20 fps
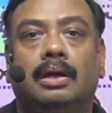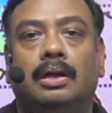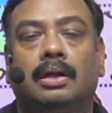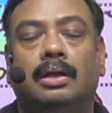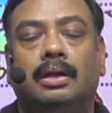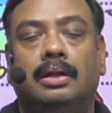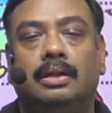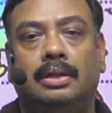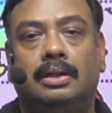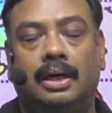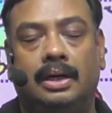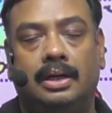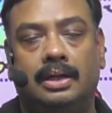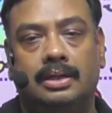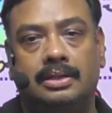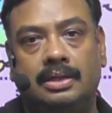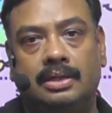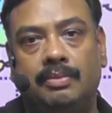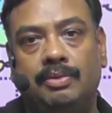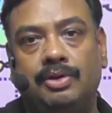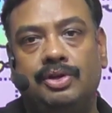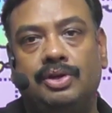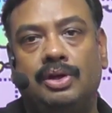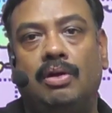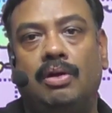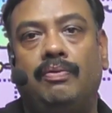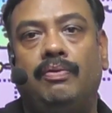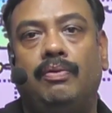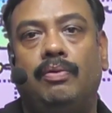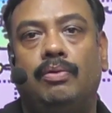the distribution
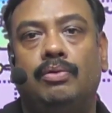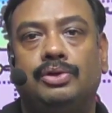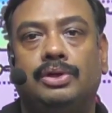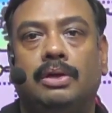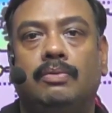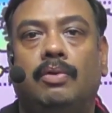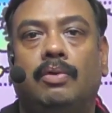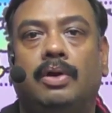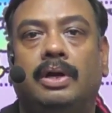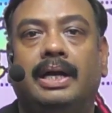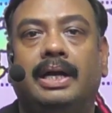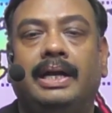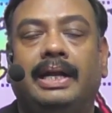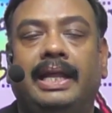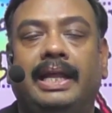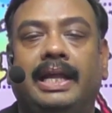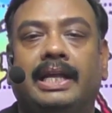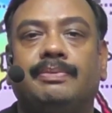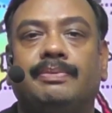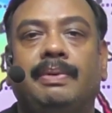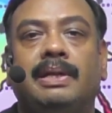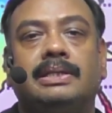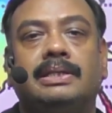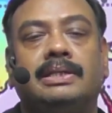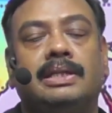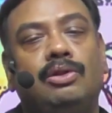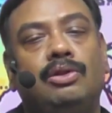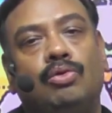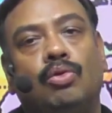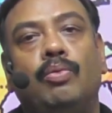of ocean water takes place in
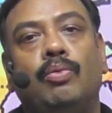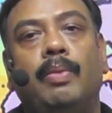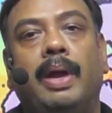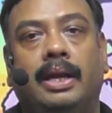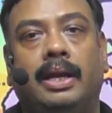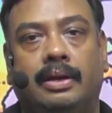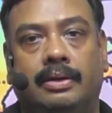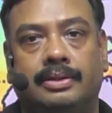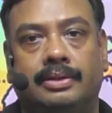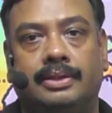two manners.